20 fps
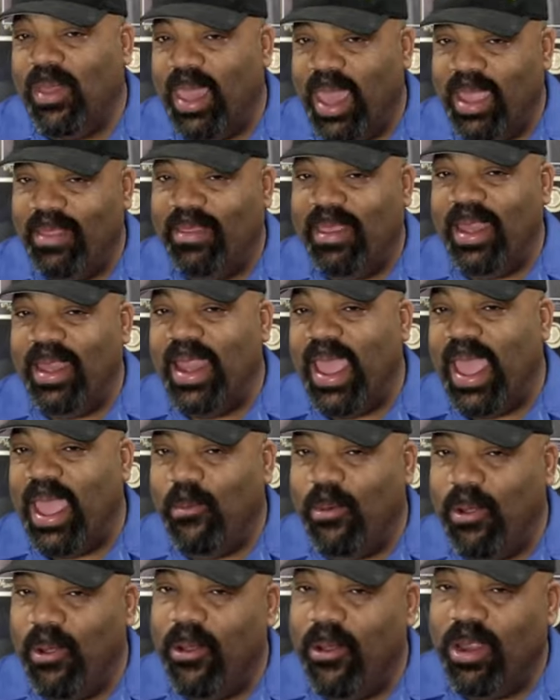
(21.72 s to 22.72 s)
Hey, today
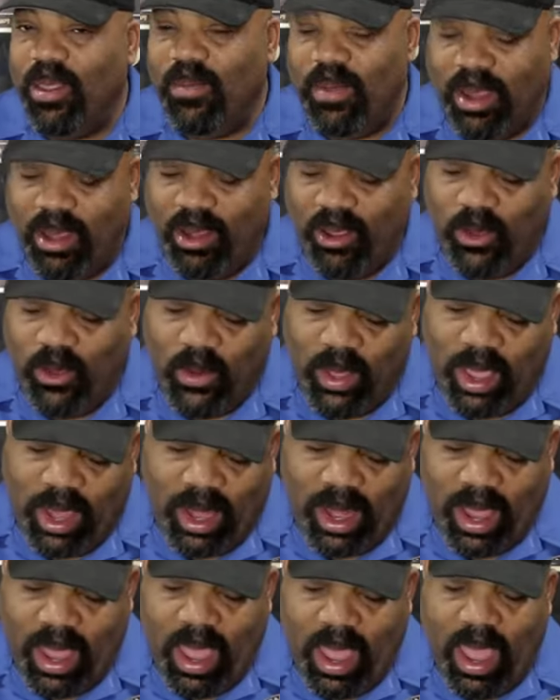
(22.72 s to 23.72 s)
we're going to be
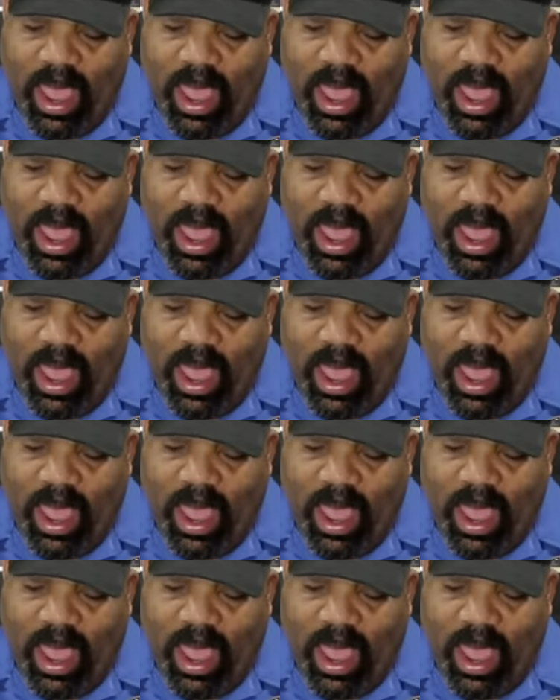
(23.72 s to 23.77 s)
doing